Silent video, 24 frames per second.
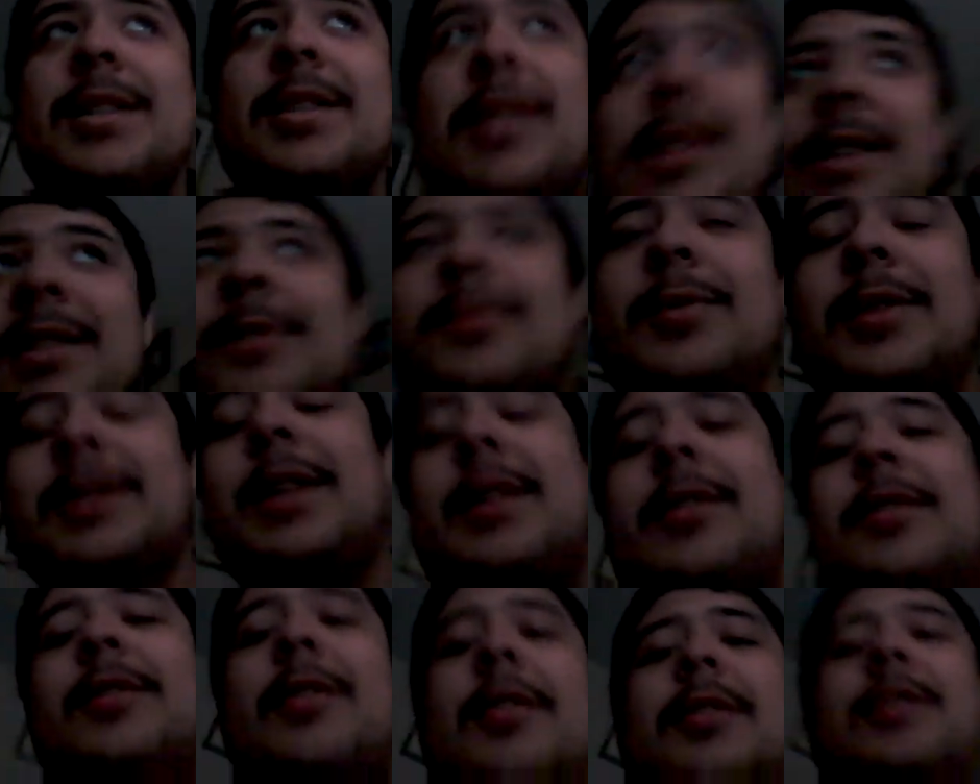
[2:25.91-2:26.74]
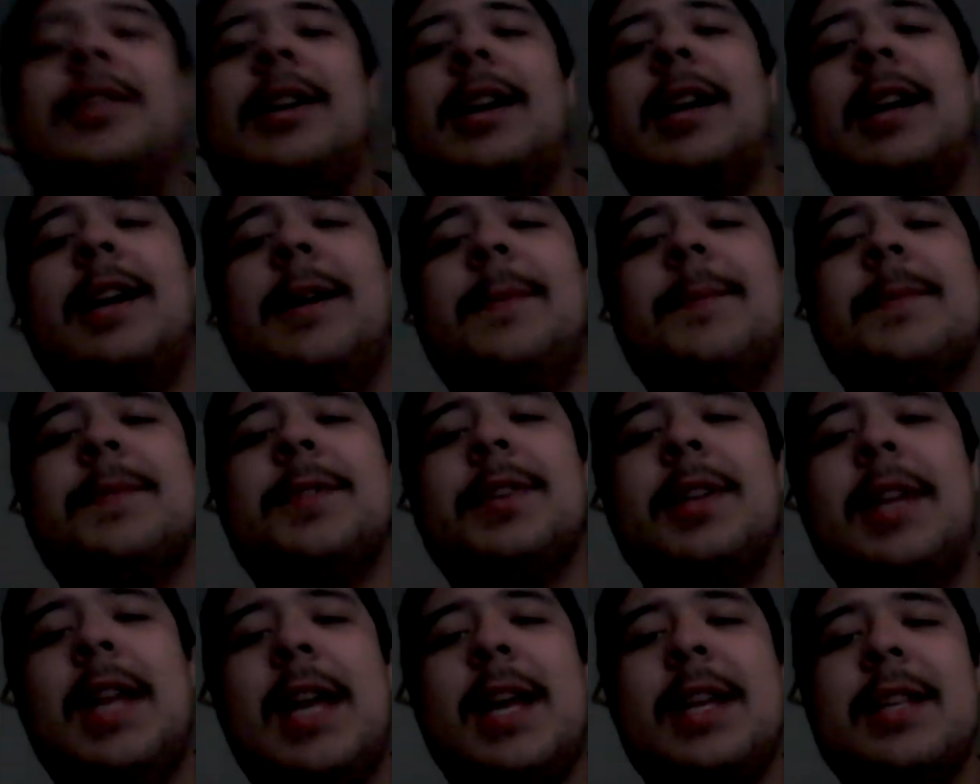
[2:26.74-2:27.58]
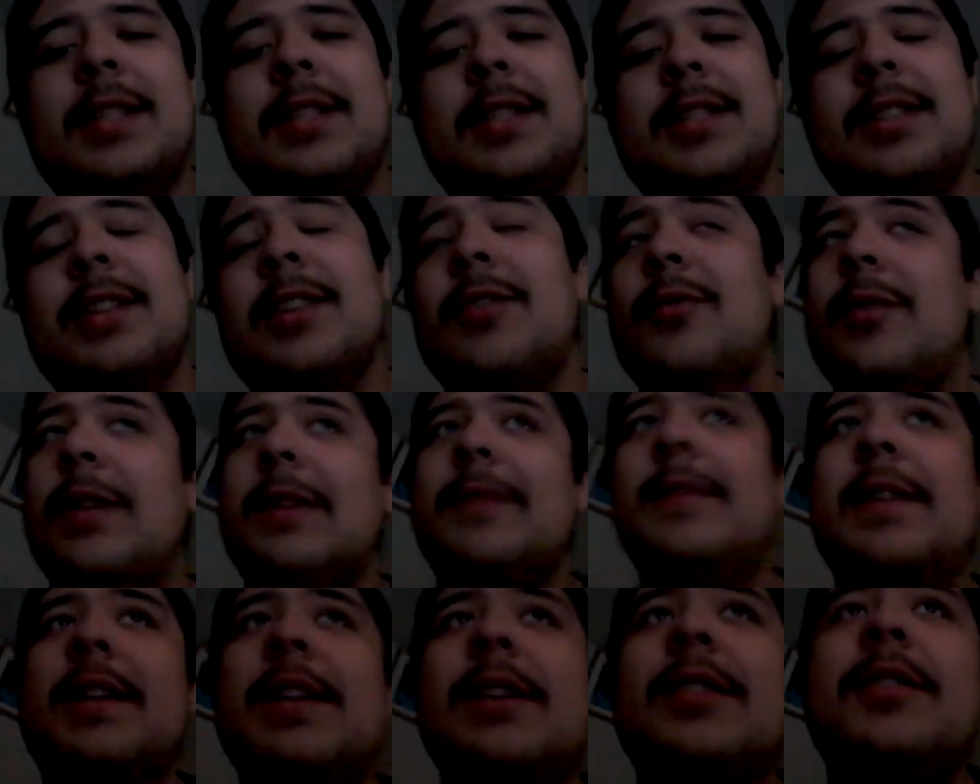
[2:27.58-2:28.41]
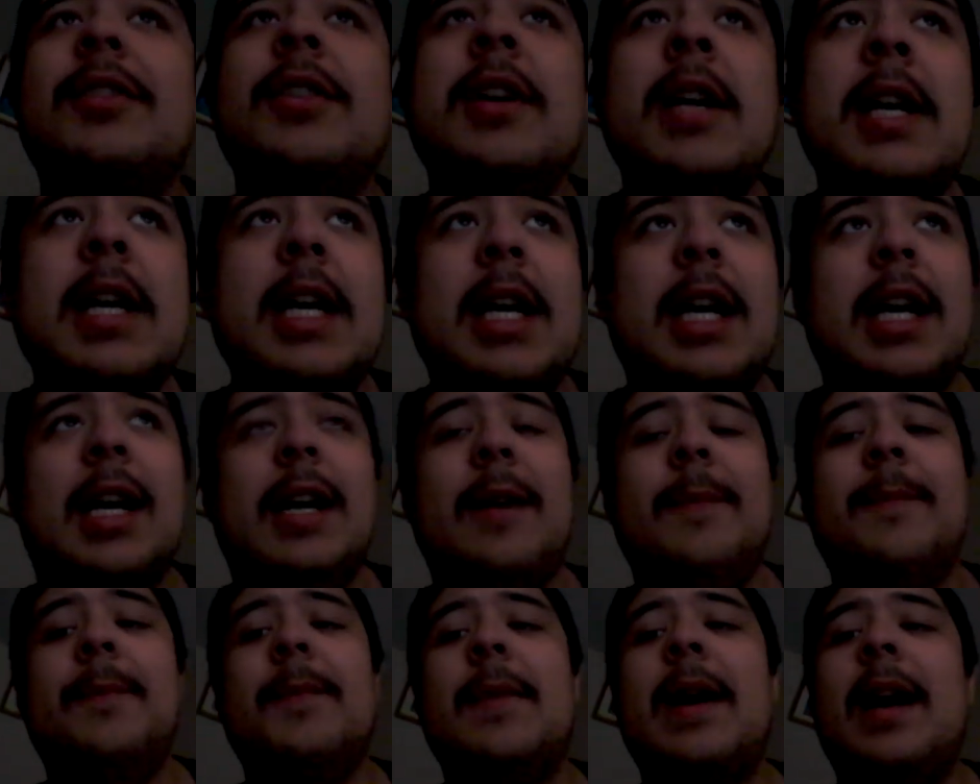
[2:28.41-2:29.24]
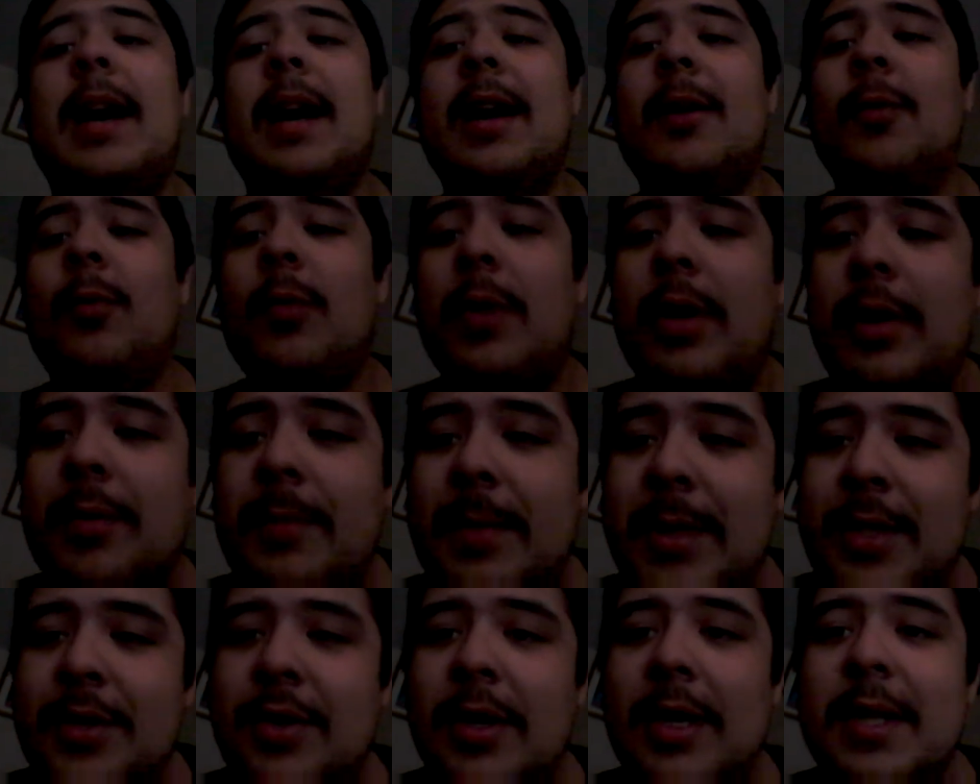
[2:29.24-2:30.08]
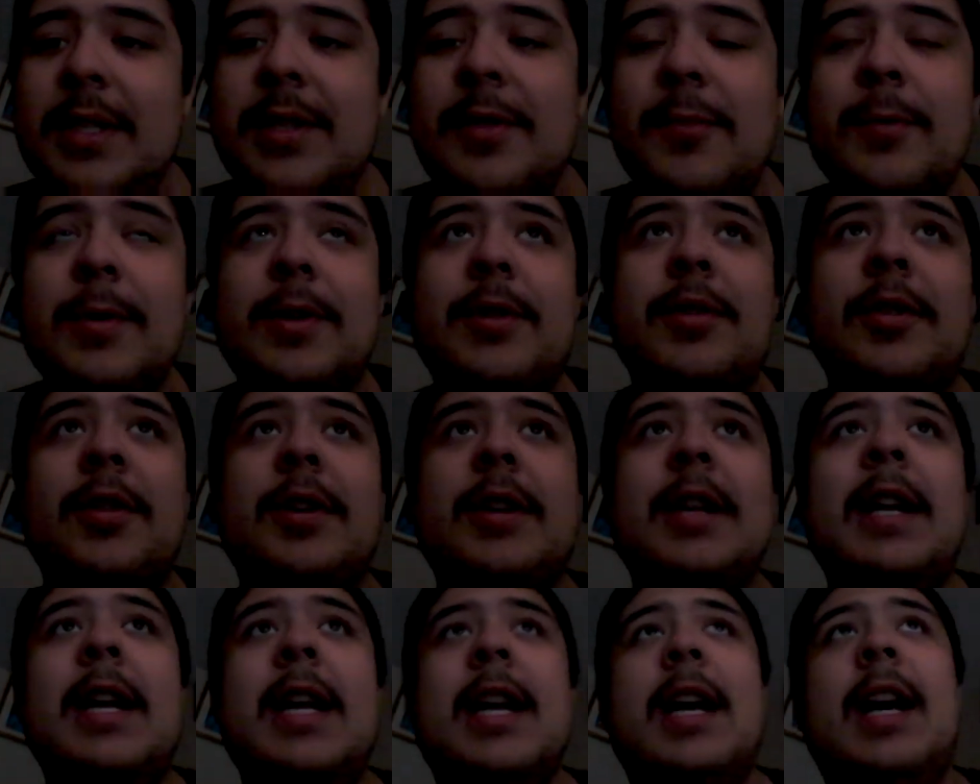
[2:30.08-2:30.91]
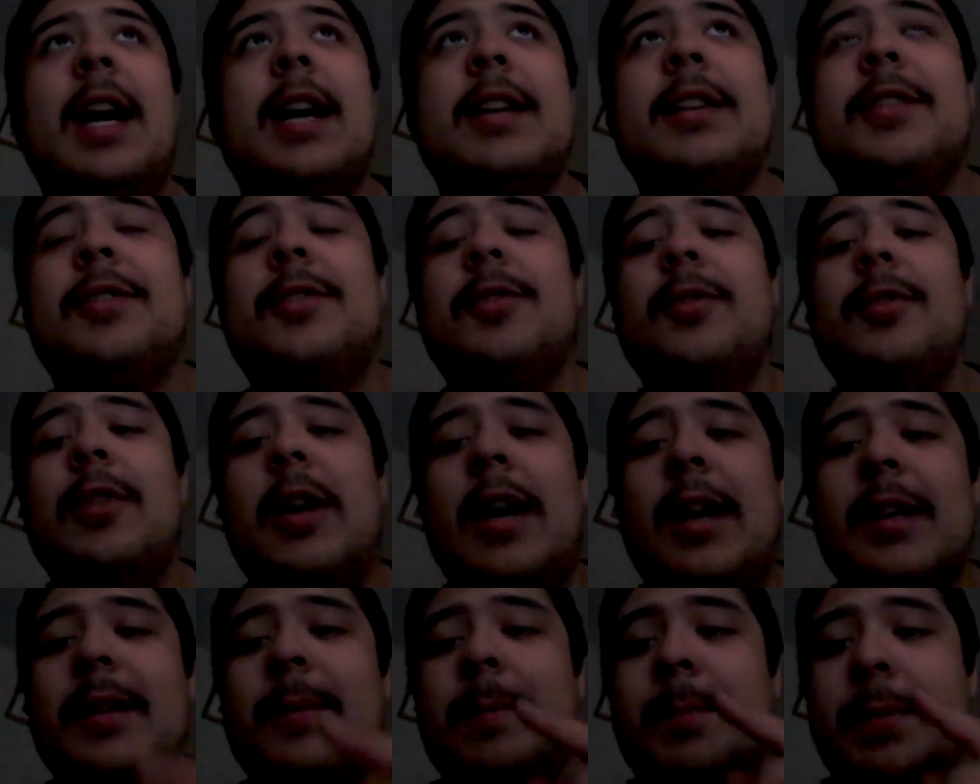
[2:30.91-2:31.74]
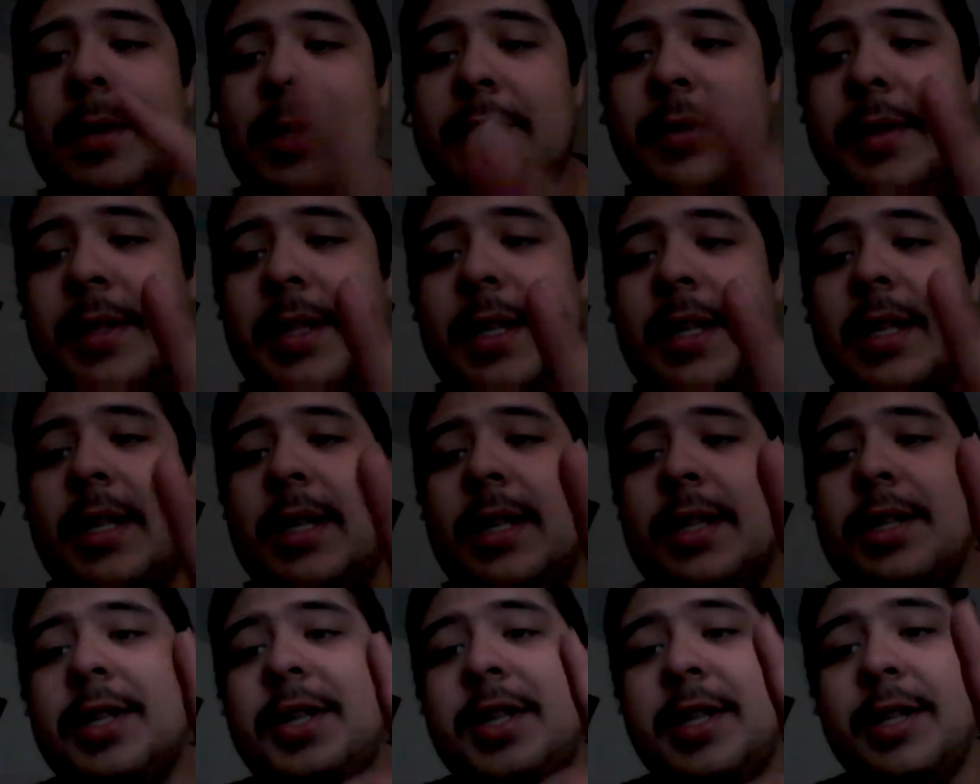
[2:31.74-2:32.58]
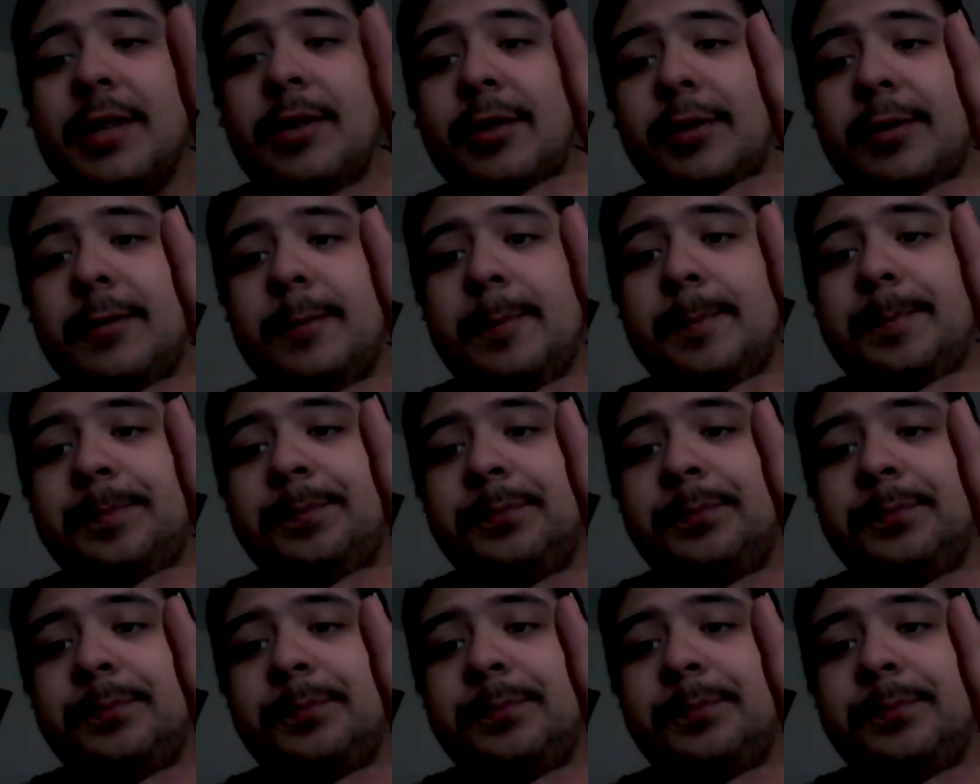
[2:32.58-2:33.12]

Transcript: So that's pretty cool. Um, so yeah, it's just a quick video. Um, I will be trying to record how to do how to build the shield,